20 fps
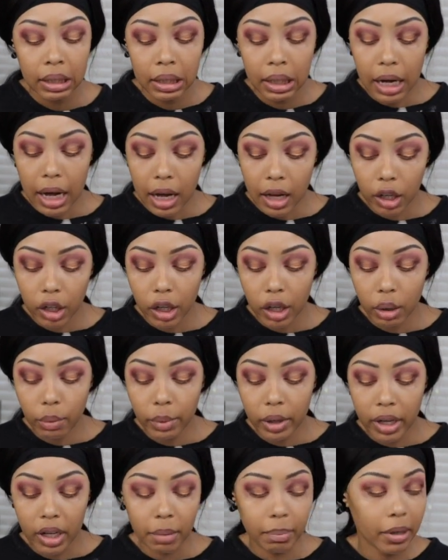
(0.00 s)
color,
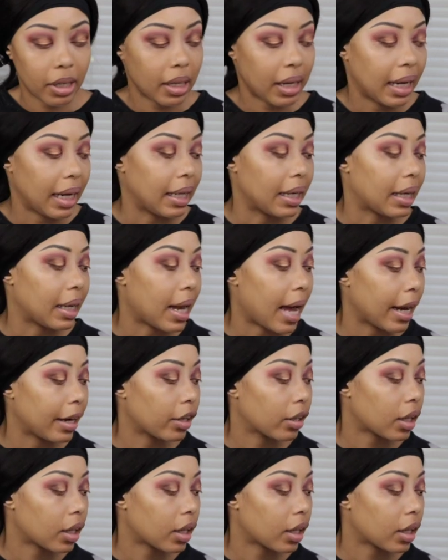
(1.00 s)
we're gonna put a lighter